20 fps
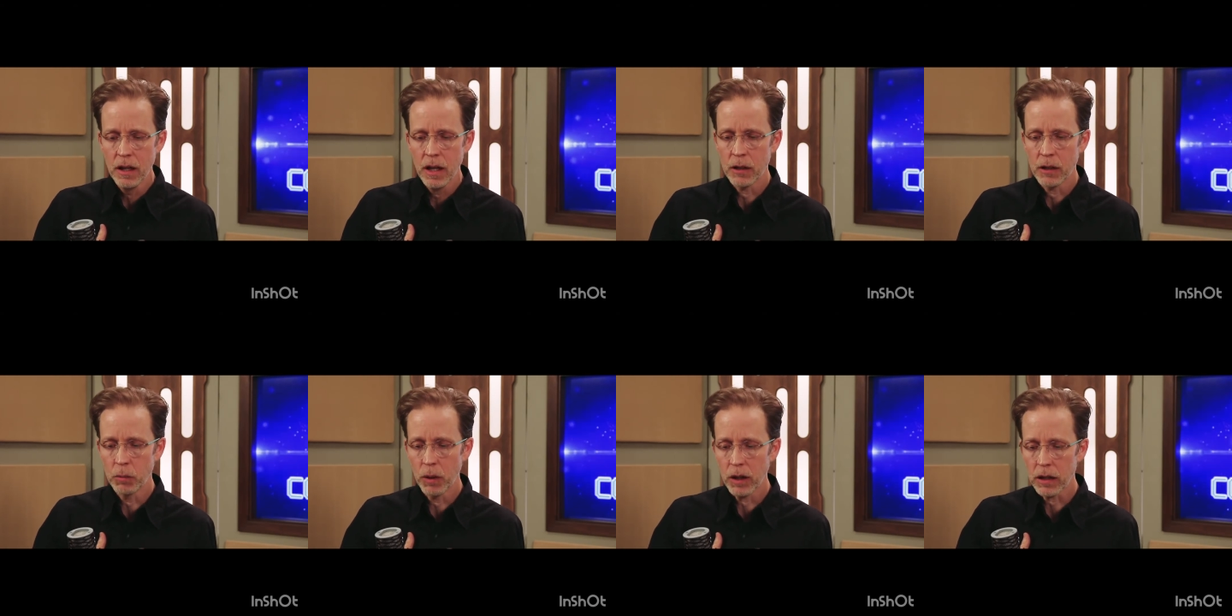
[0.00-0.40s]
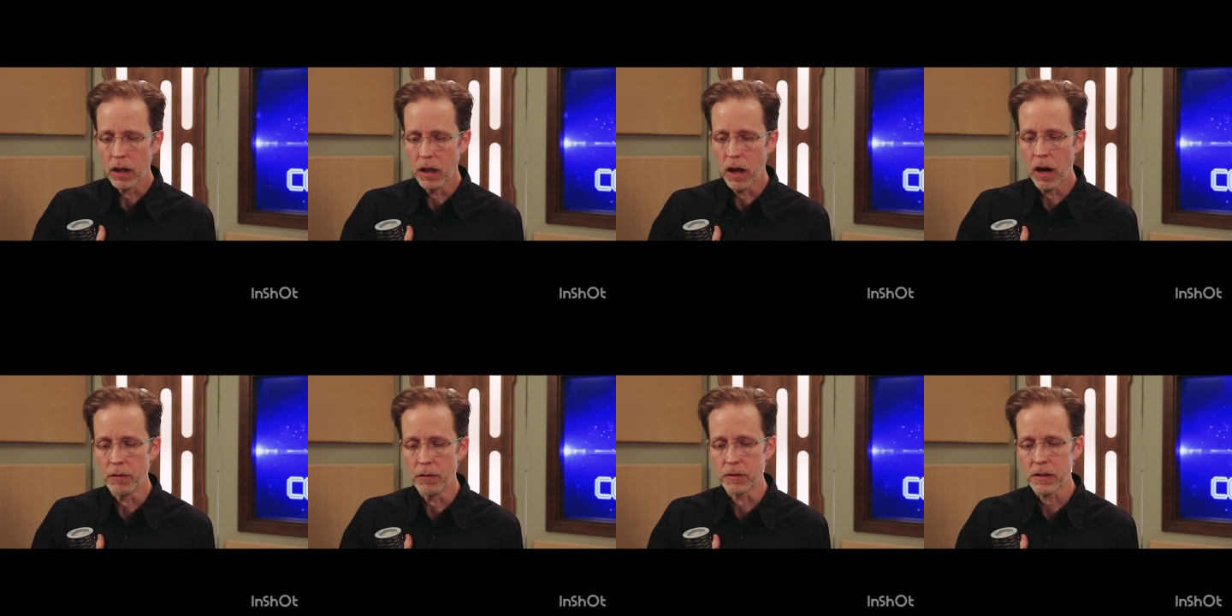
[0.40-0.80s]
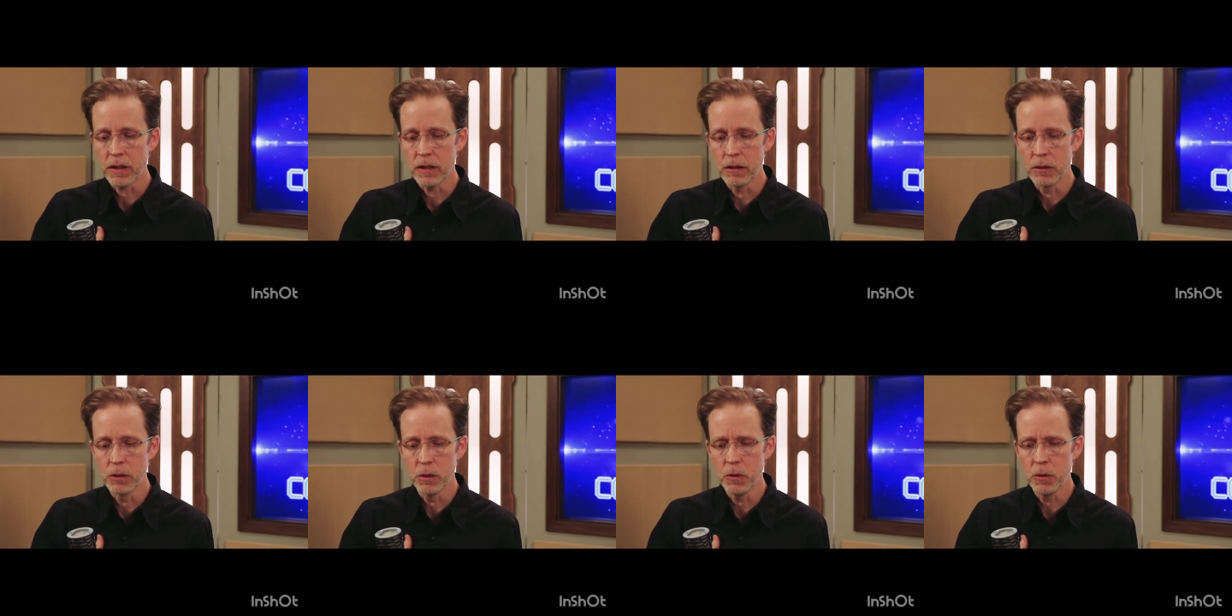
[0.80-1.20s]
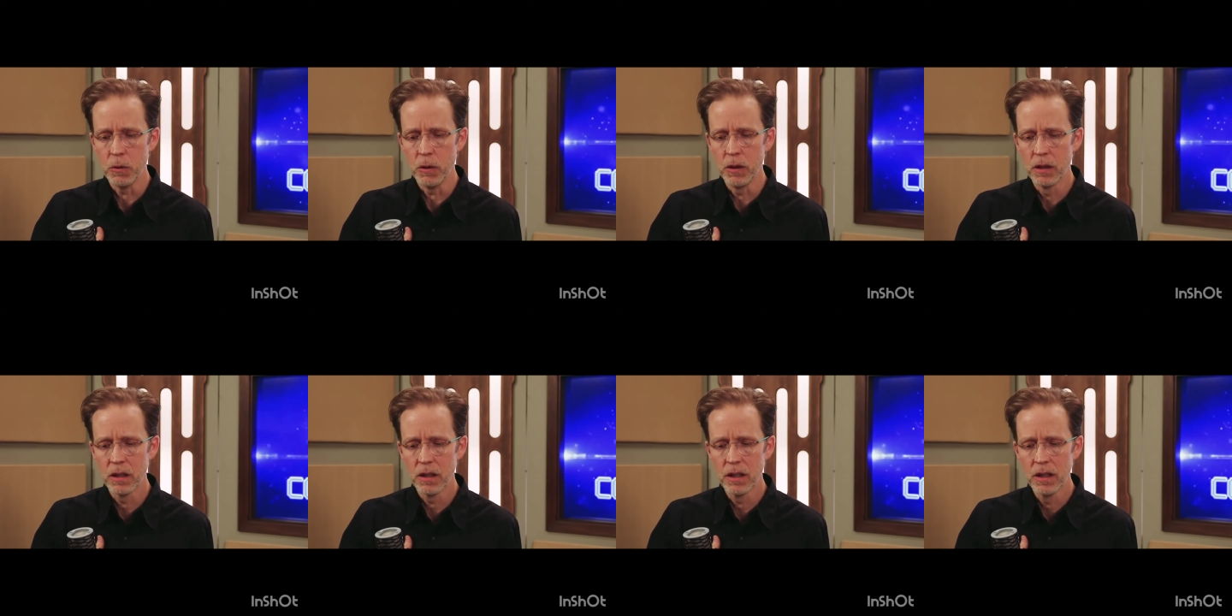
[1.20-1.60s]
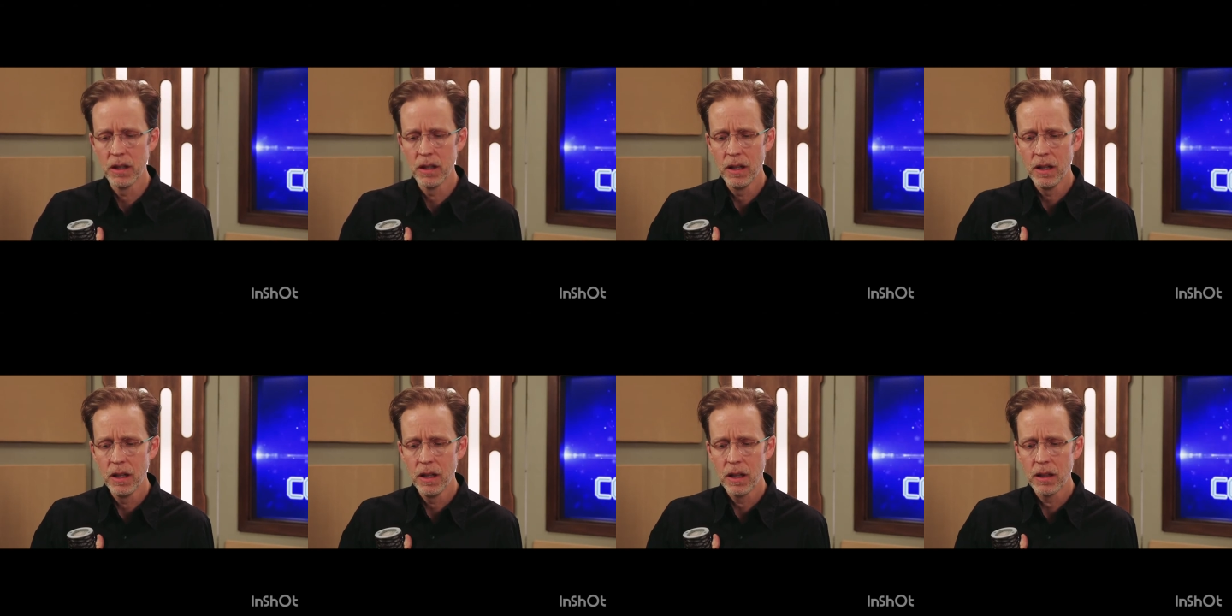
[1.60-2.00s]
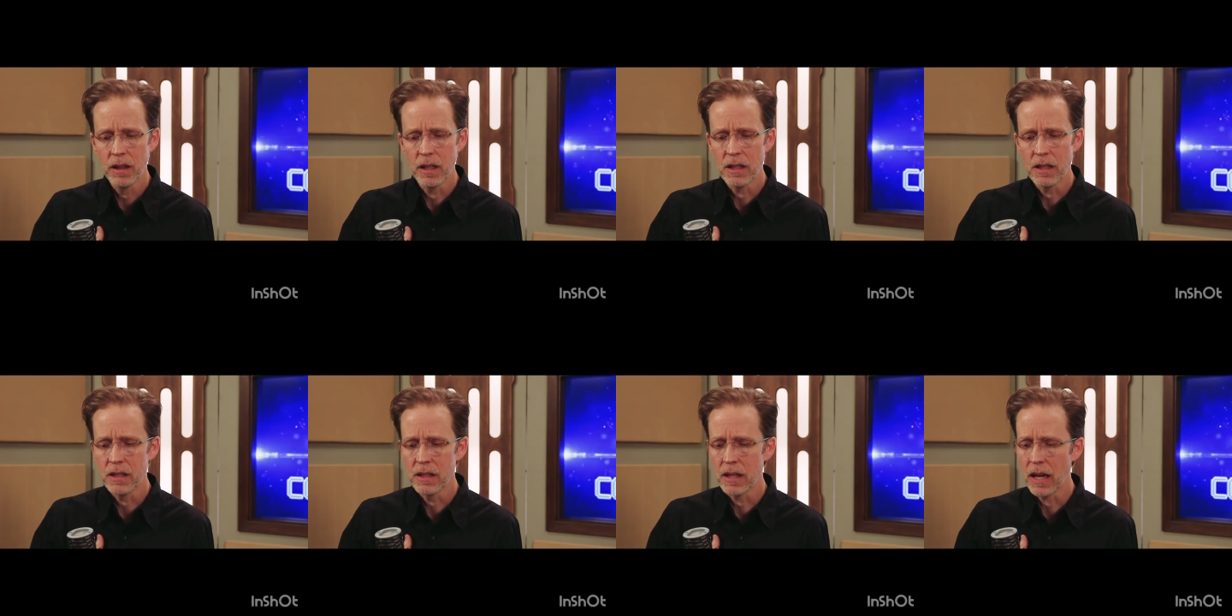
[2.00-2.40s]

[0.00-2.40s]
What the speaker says: And what love can do, that